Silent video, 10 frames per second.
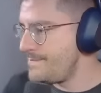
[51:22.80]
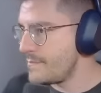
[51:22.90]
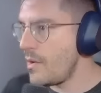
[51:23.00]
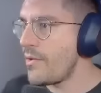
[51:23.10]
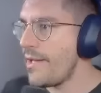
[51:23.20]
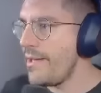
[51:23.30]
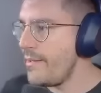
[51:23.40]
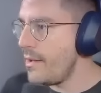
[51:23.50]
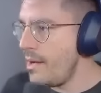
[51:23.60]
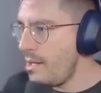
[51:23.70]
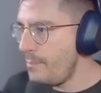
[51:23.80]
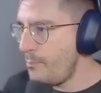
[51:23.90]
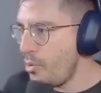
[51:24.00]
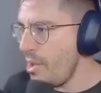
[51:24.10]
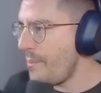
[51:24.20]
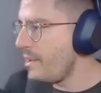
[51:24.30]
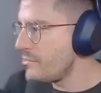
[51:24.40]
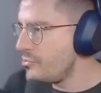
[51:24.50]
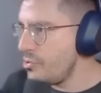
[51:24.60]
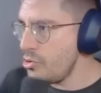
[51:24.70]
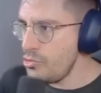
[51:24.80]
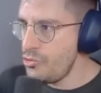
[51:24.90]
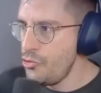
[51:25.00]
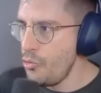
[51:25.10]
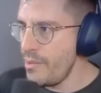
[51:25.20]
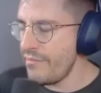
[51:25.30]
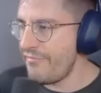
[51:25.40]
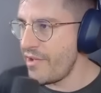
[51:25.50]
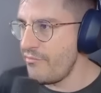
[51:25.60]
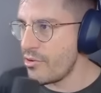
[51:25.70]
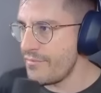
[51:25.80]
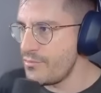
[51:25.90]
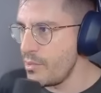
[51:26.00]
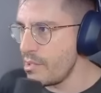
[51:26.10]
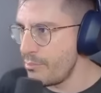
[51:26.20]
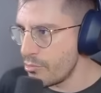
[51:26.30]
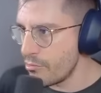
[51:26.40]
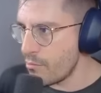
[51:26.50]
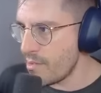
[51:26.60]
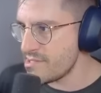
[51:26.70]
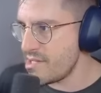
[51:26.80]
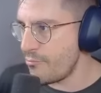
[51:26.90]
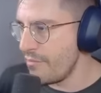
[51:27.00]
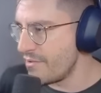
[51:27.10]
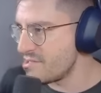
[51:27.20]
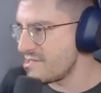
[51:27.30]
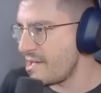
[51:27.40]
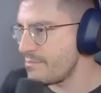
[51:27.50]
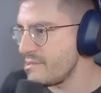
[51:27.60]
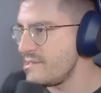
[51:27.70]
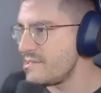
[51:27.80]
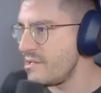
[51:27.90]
Okay, Puyapal, do you do me a favor of doing a pull request that reverses that, please,